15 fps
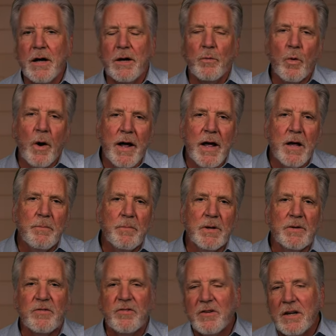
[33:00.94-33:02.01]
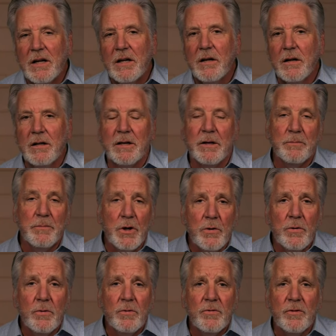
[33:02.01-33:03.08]
and rape and steal and
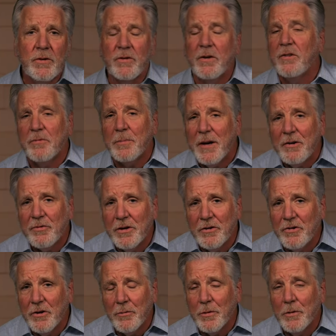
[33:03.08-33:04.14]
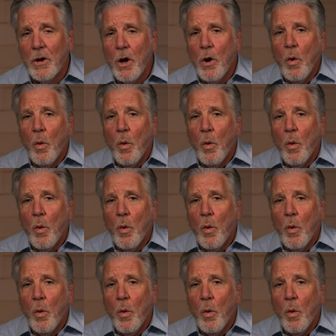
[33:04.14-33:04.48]
abuse, especially children.